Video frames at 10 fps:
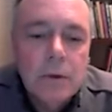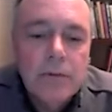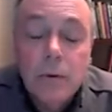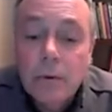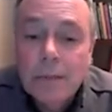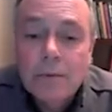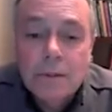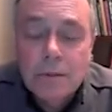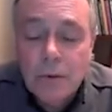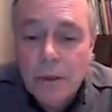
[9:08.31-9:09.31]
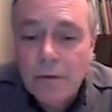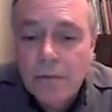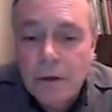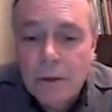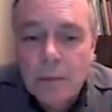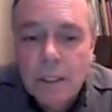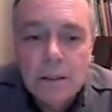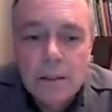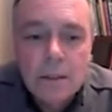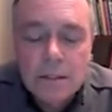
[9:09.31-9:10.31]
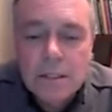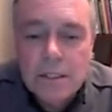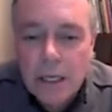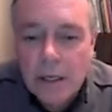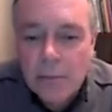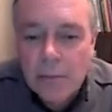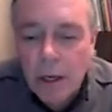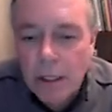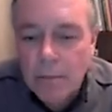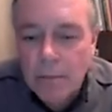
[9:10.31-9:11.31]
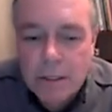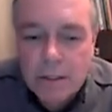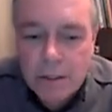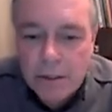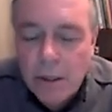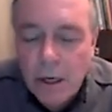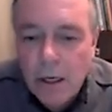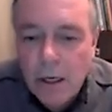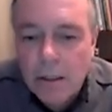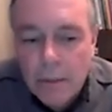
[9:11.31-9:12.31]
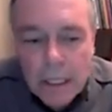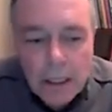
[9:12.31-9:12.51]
thrown out the soil from a standard potting mix into your garden,